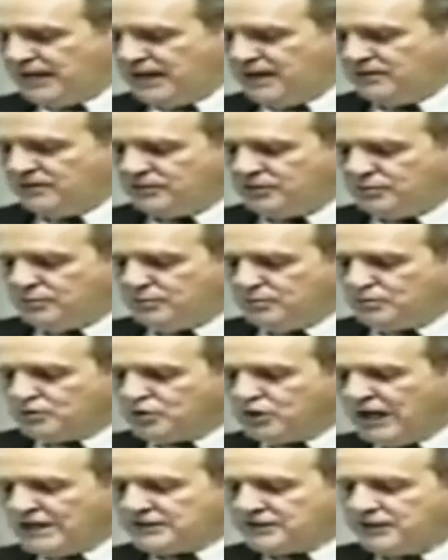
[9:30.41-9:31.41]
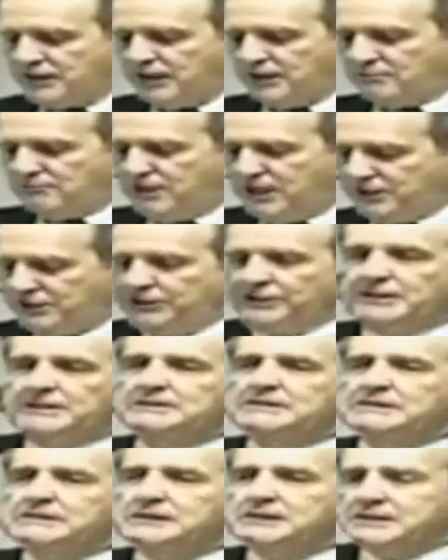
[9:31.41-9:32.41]
down through Trotsky in
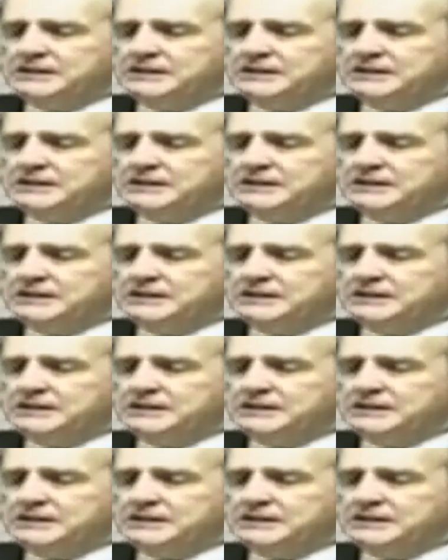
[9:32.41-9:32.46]
Russia,